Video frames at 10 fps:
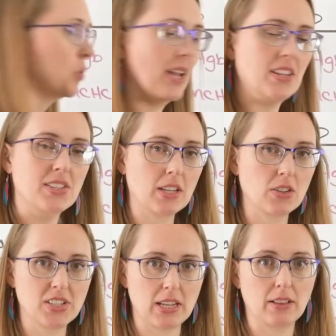ways that you'll
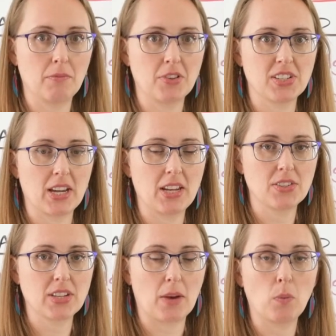see
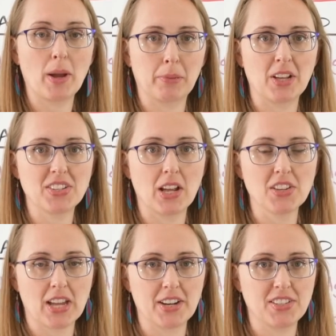lymphocytes and white blood cells
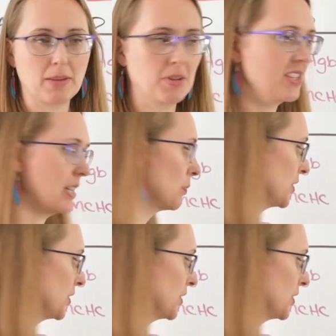on a CBC with